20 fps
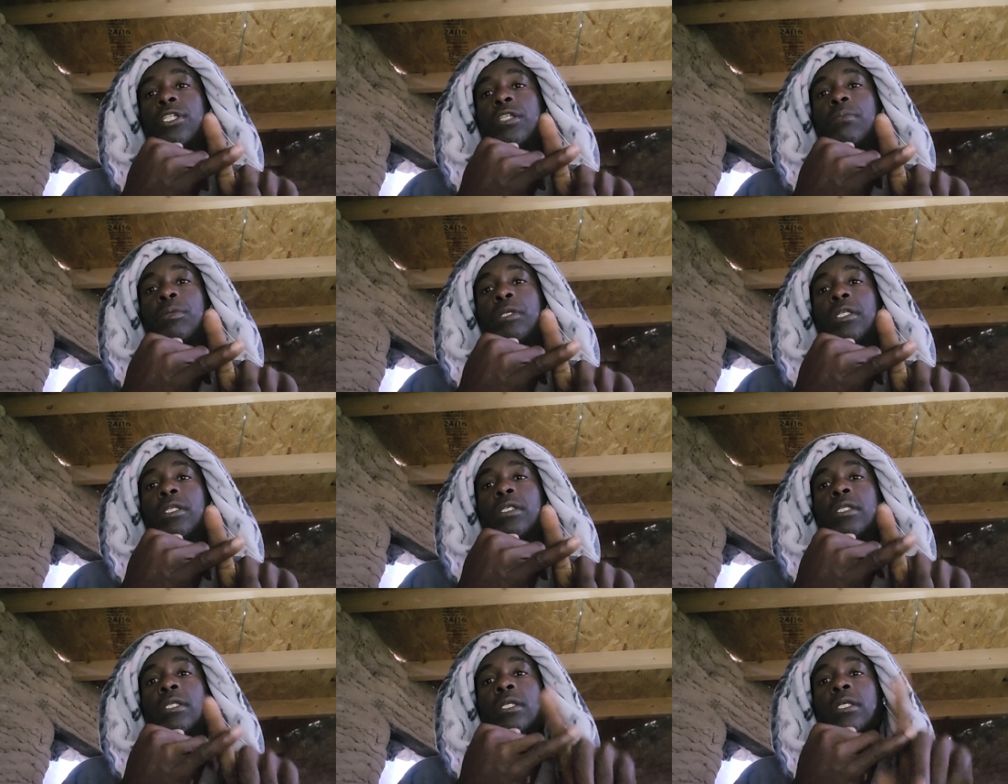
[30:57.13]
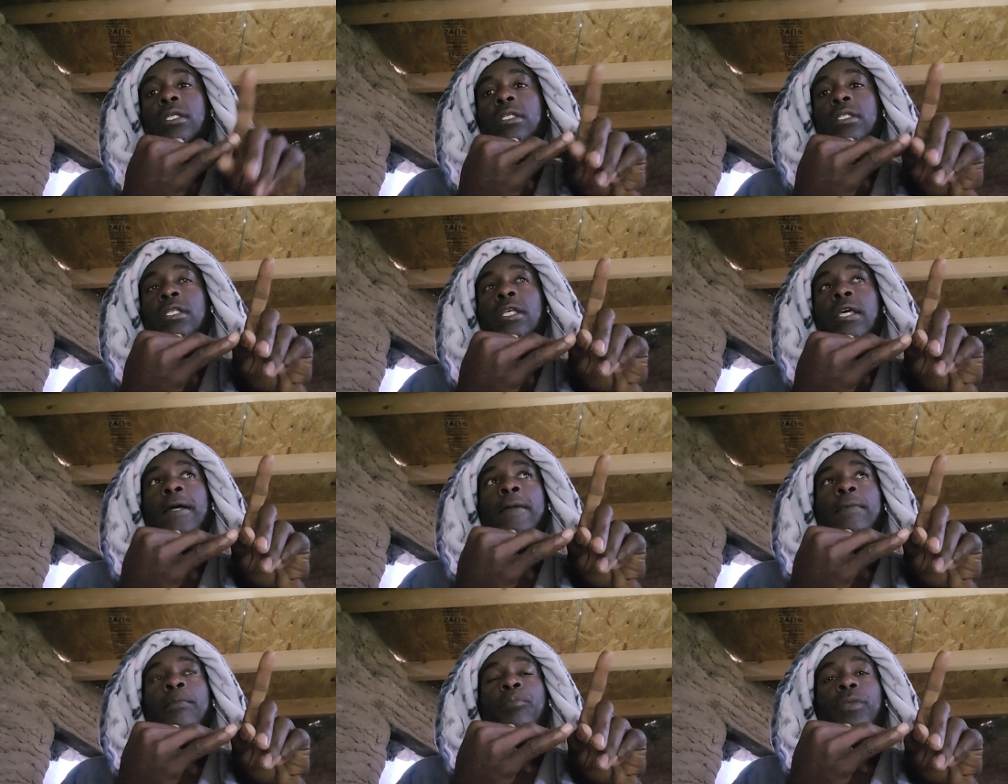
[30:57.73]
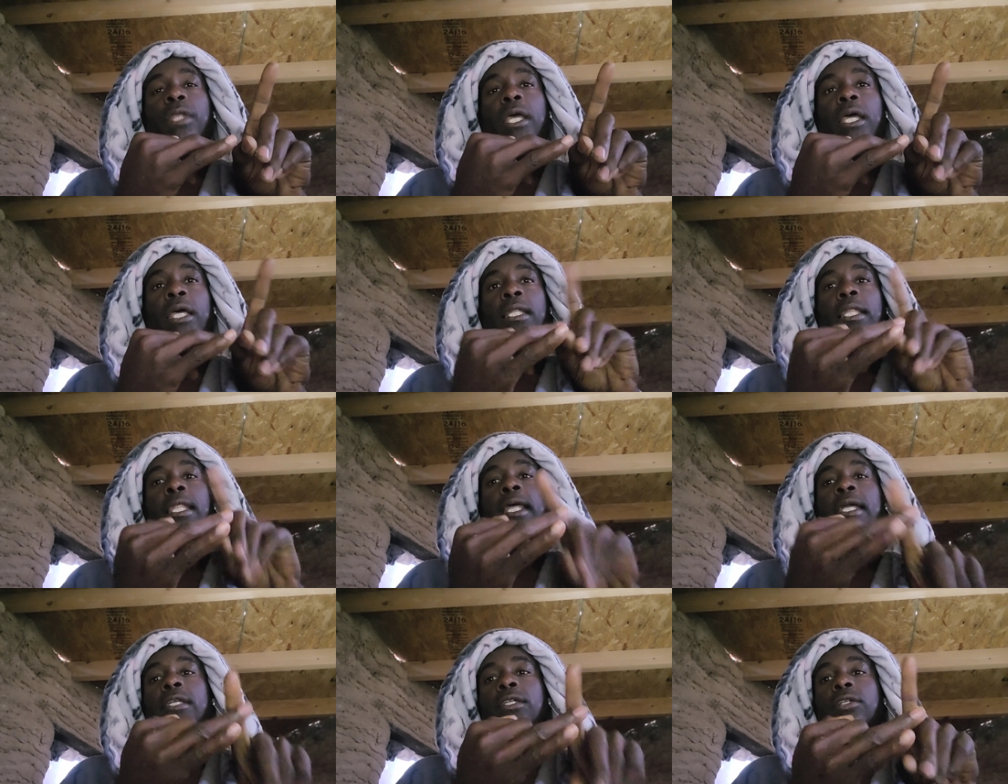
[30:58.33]
species
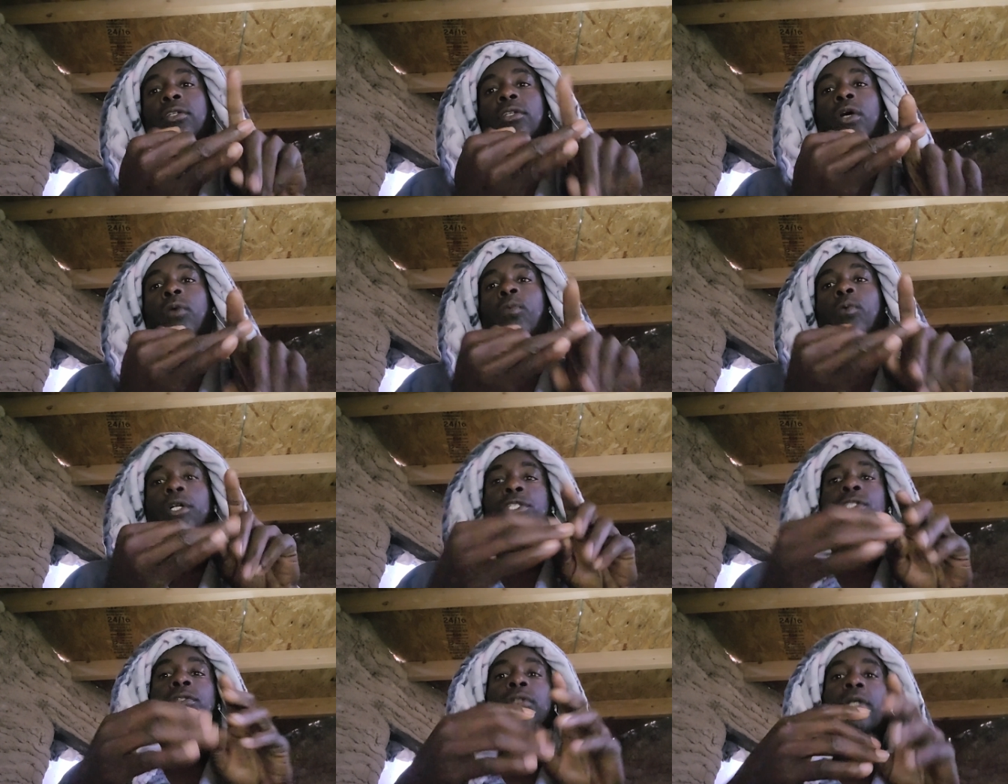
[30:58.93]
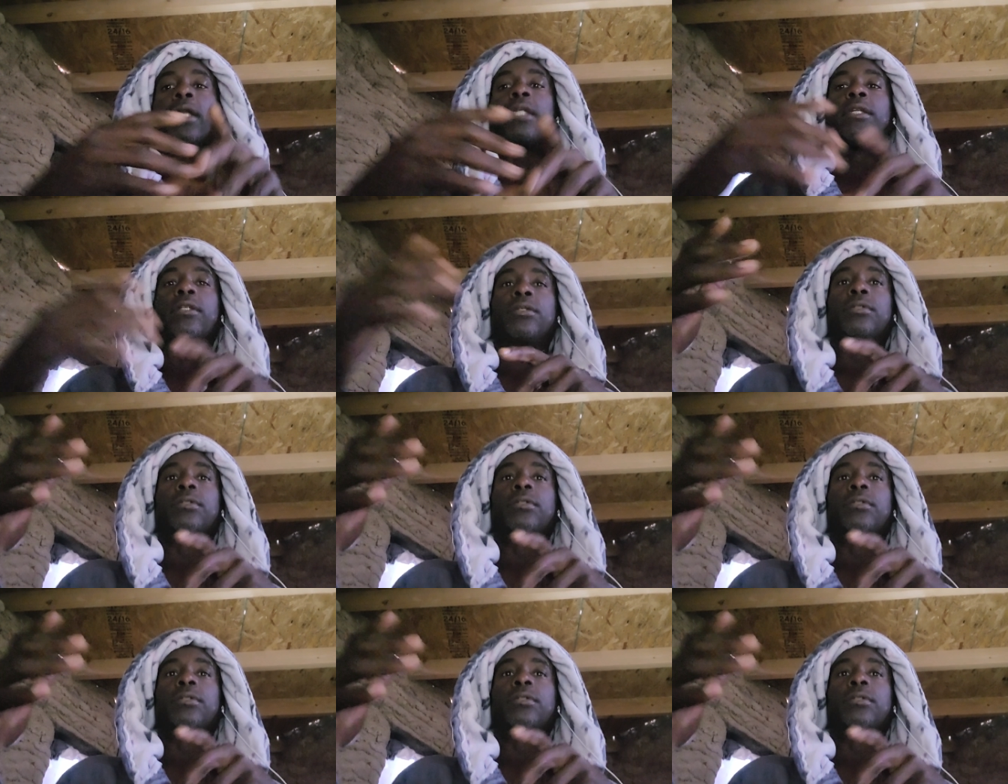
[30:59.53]
and letting you know what you got to do